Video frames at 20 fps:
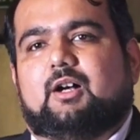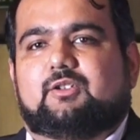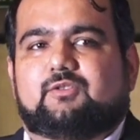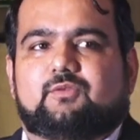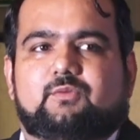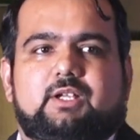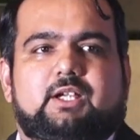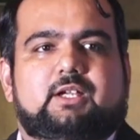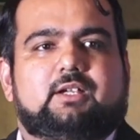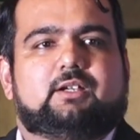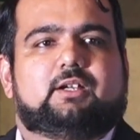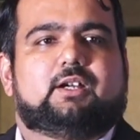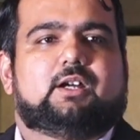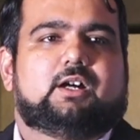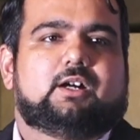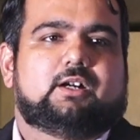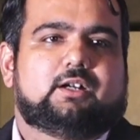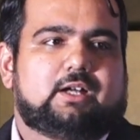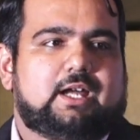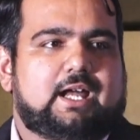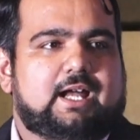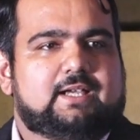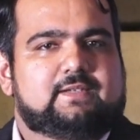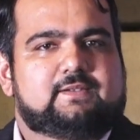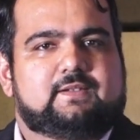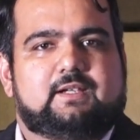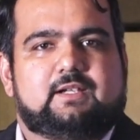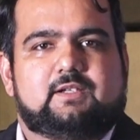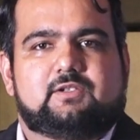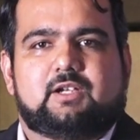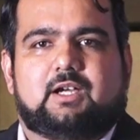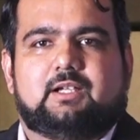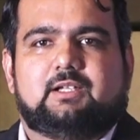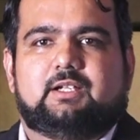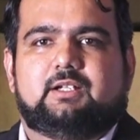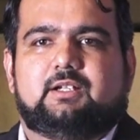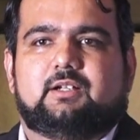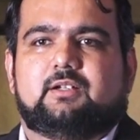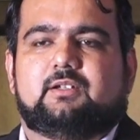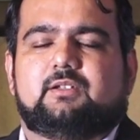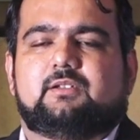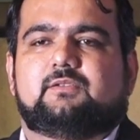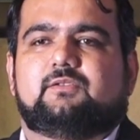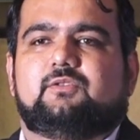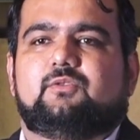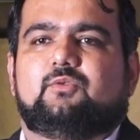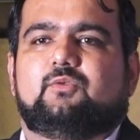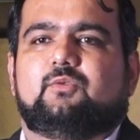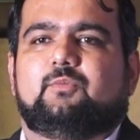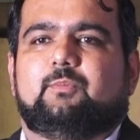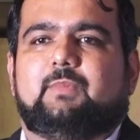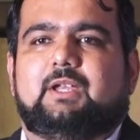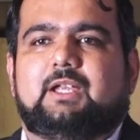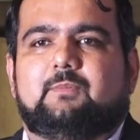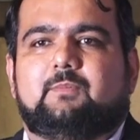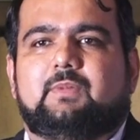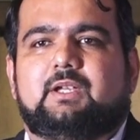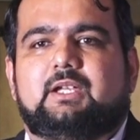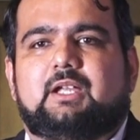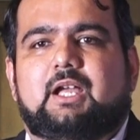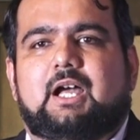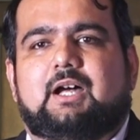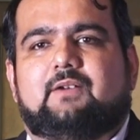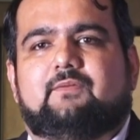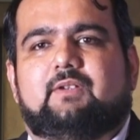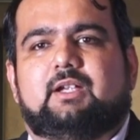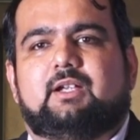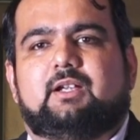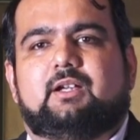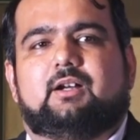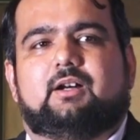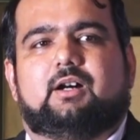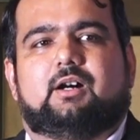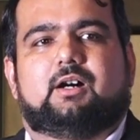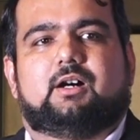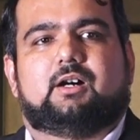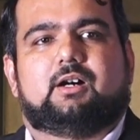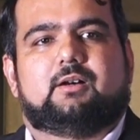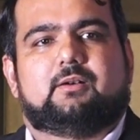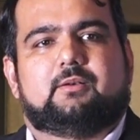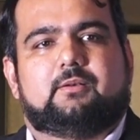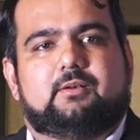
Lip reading: Today, as HR leaders, you may be having a